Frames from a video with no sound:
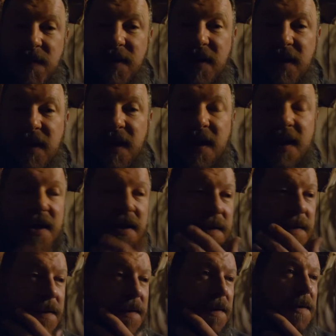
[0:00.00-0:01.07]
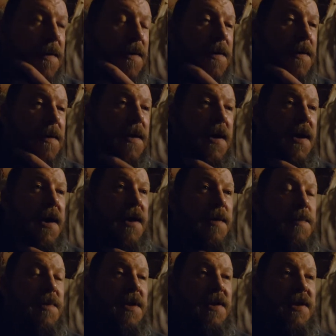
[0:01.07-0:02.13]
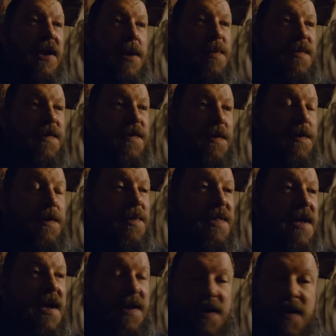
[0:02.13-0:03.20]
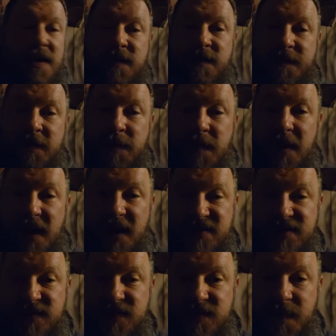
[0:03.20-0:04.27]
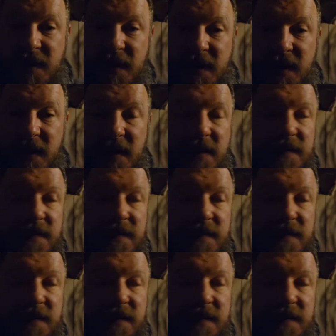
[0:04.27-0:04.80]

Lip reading: again and be able to keep a few, but that year the fur prices was pretty good,